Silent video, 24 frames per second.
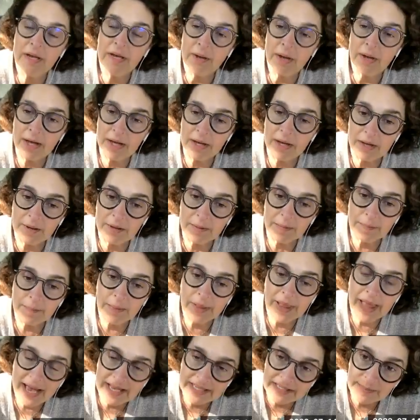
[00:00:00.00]

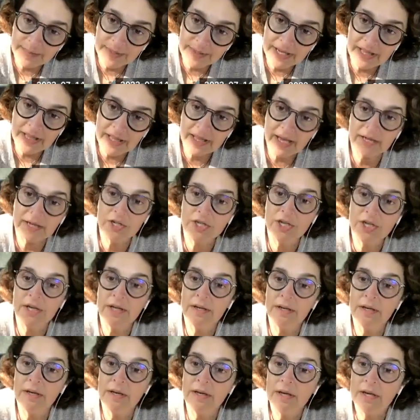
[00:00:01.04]
plasma
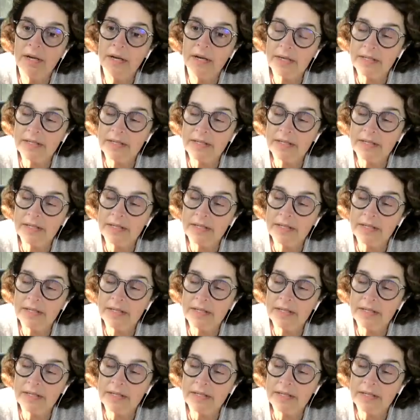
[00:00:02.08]
collection,